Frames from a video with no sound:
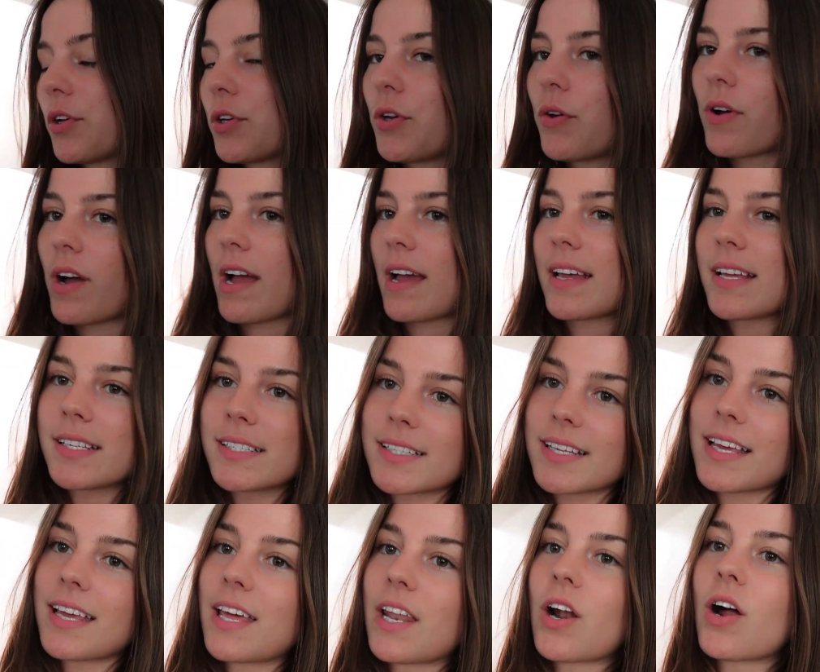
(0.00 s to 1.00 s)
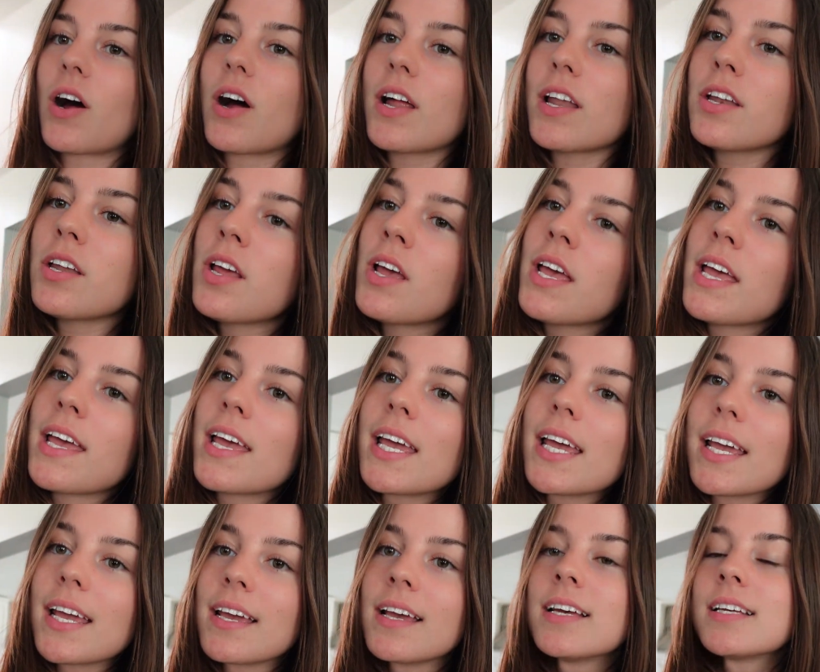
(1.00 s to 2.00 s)
you guys in on
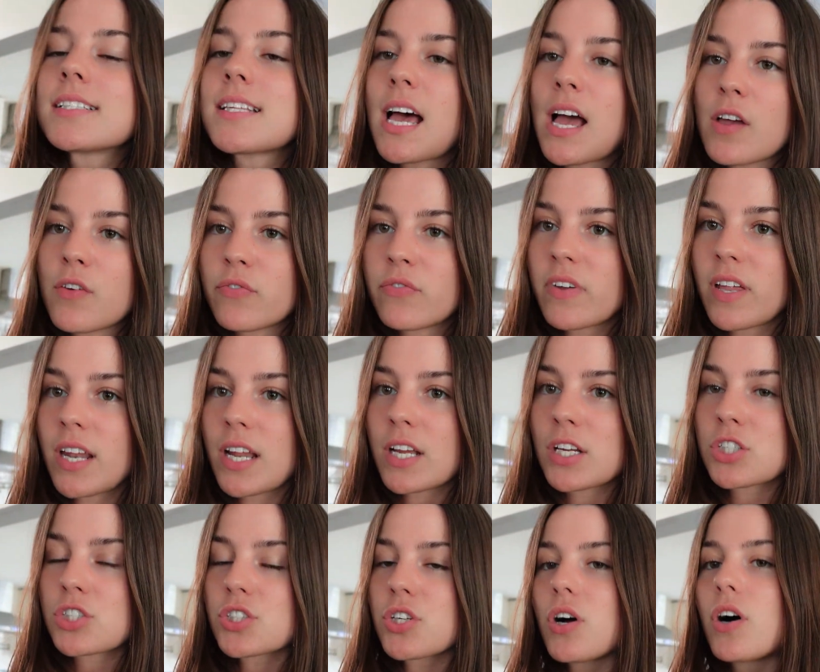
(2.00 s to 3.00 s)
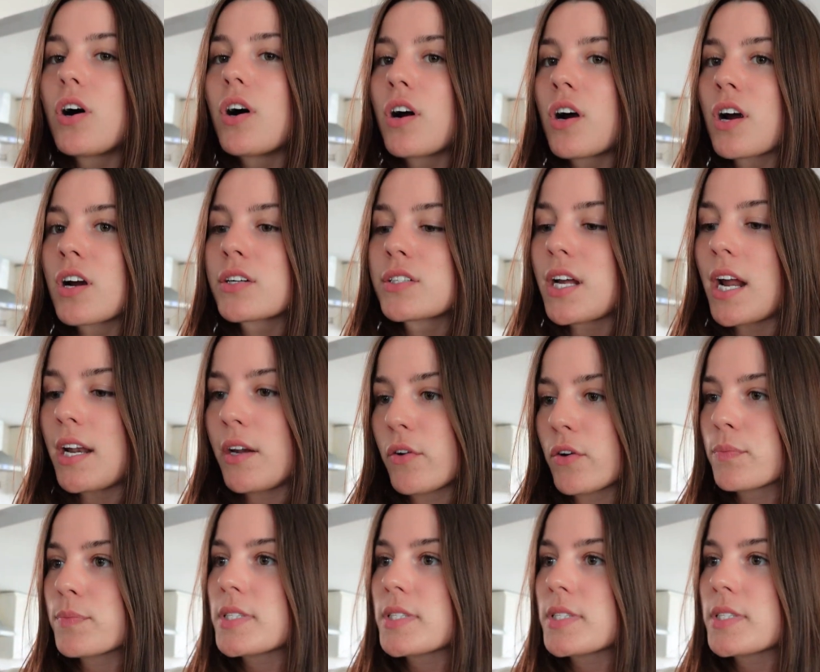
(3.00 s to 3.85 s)
is I finished our dining room